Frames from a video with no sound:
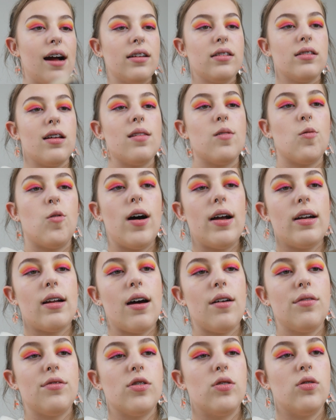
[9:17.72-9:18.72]
because I thought I'd
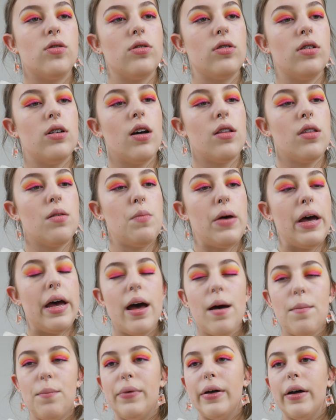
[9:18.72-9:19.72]
have to order another
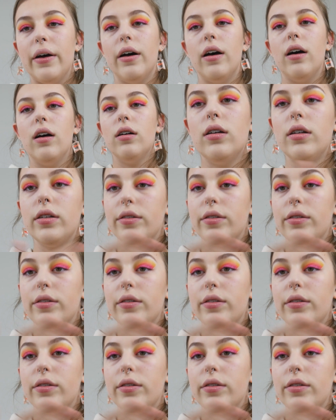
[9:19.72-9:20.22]
pair, but